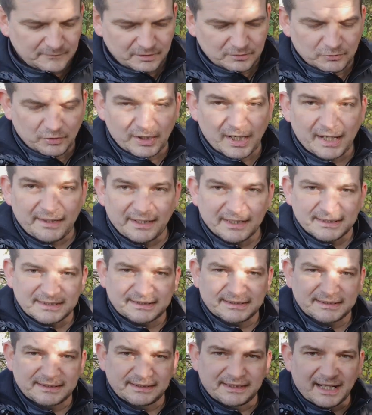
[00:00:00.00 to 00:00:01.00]
Well, yeah, that's
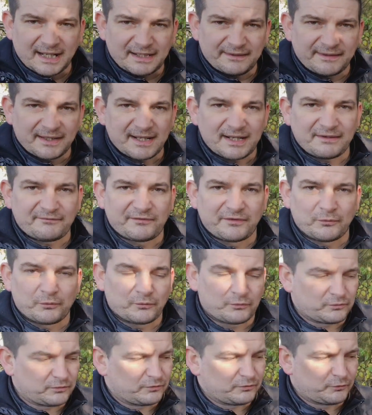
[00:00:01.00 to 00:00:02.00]
that there. If you
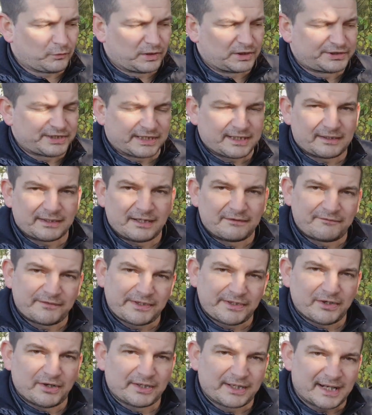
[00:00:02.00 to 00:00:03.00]
want to check out that
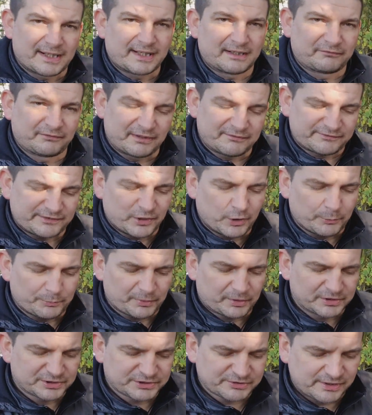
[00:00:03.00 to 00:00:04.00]
video again, I've left it up
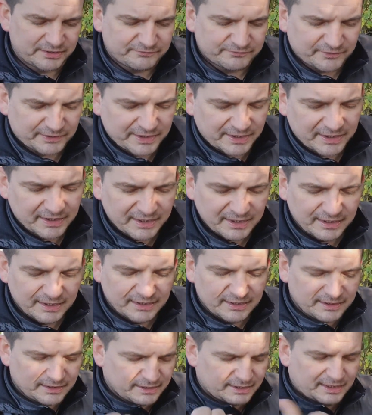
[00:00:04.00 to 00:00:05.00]
on screen for you.
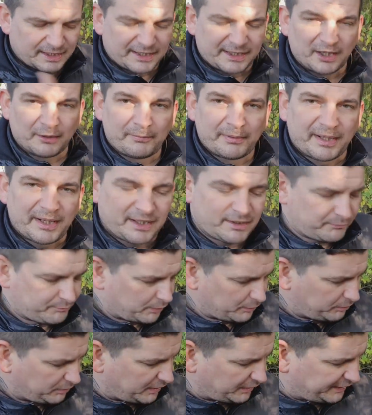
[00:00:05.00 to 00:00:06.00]
and it'll be
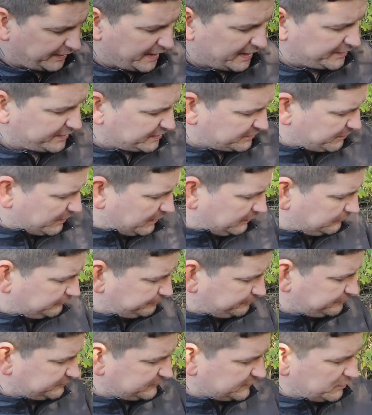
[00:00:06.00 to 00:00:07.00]
probably on the end as well.
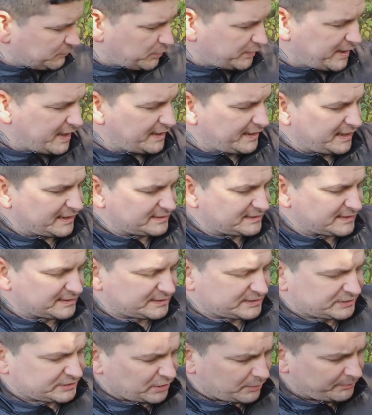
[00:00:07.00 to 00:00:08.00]
But yeah, that's the
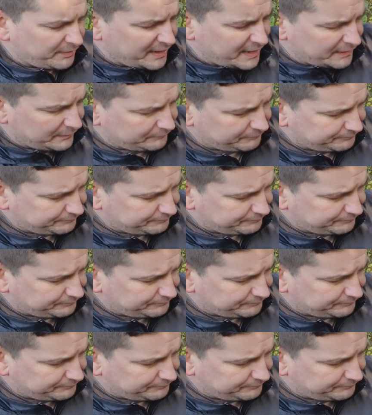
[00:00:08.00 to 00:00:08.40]
top there.